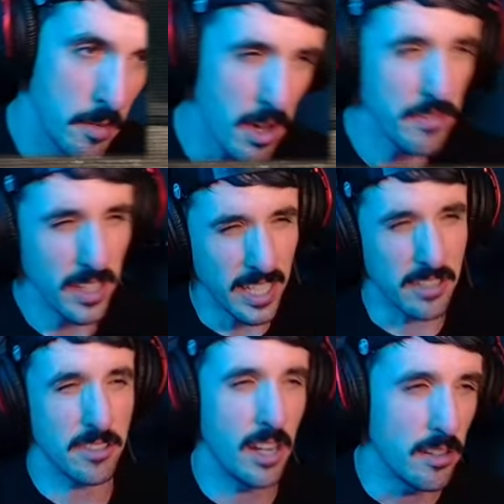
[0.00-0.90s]
I feel like
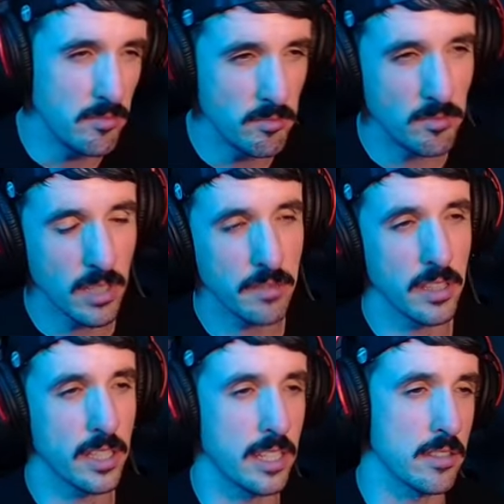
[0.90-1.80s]
that's you know, I feel
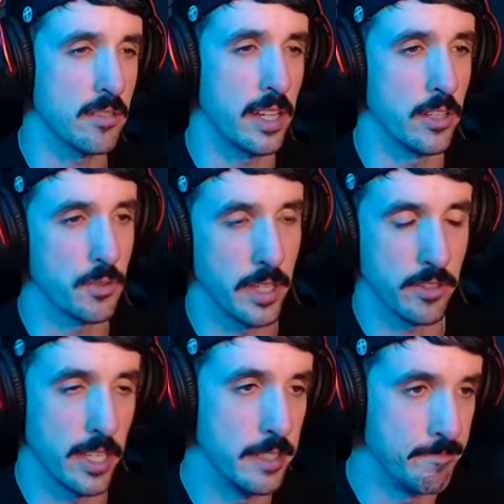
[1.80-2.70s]
like that's that goes without
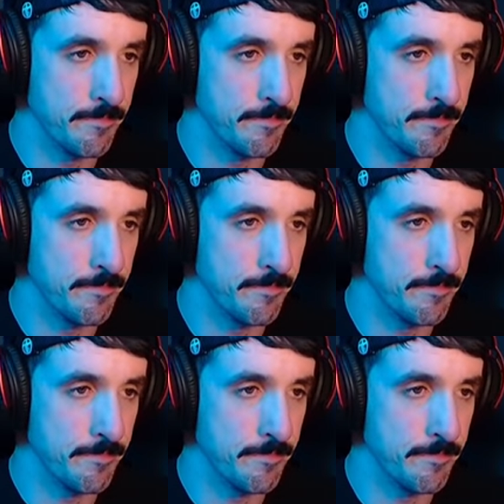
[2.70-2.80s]
saying.